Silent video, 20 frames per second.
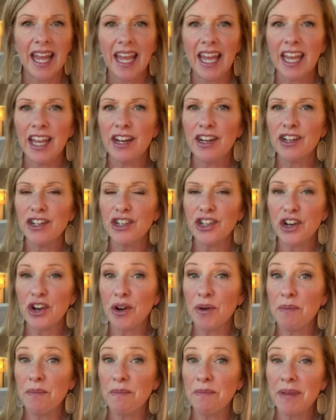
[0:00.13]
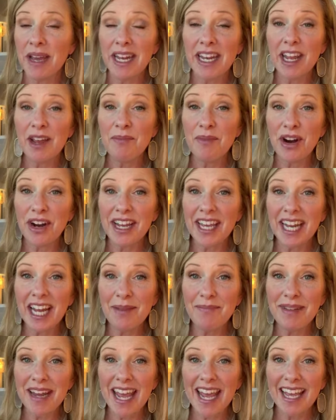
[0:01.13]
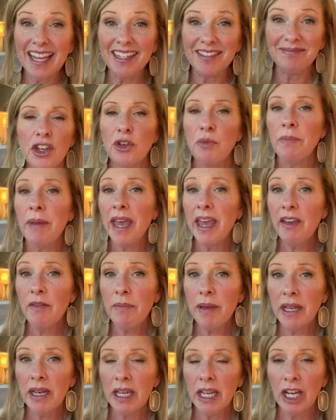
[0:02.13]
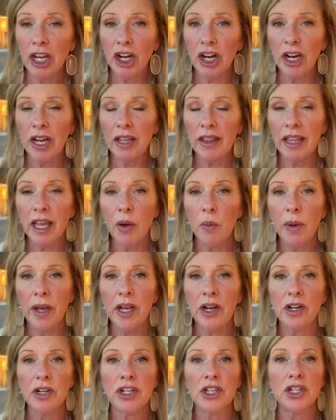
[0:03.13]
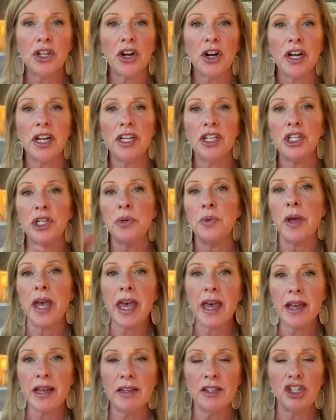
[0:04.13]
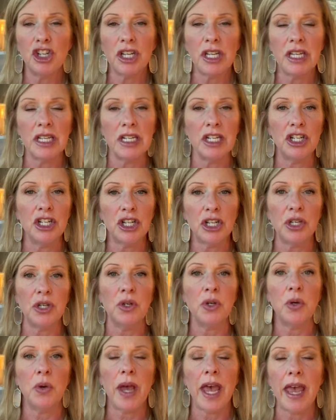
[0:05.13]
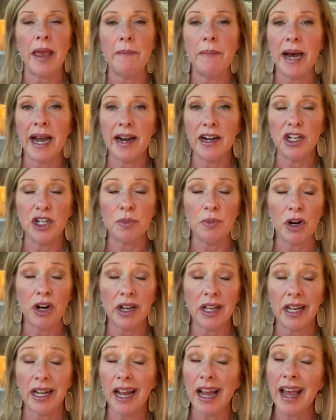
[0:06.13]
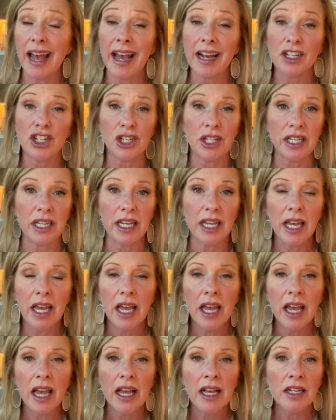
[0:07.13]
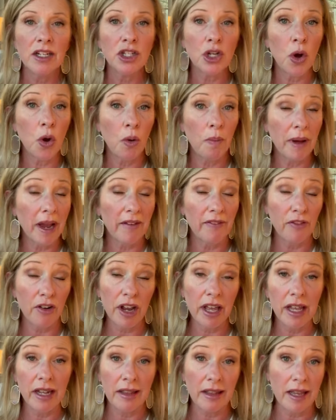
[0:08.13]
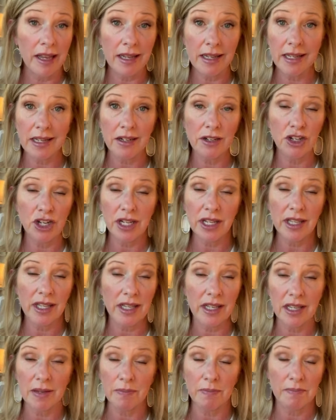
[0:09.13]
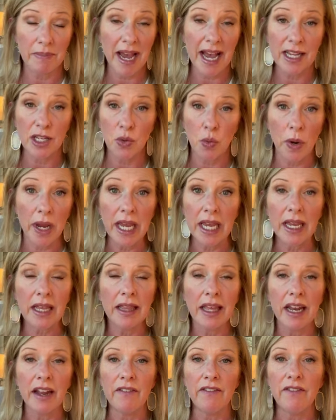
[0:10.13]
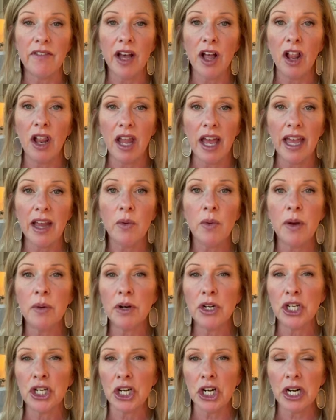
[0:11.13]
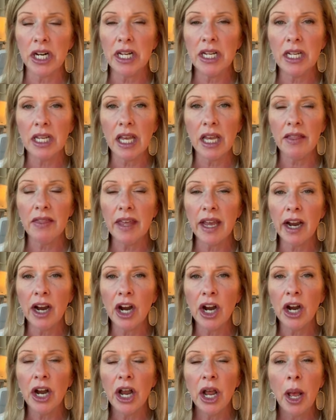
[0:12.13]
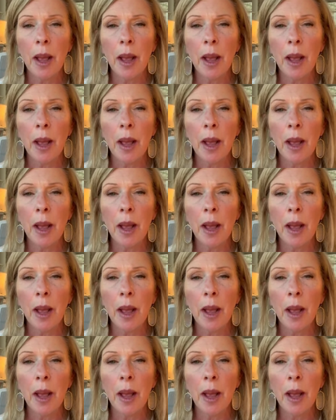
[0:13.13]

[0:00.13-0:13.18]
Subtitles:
Here's your Monday market update. You may have been hearing that we are starting to edge into a buyer's market. And I actually told my friend this just this past week that it felt like we were starting to get there,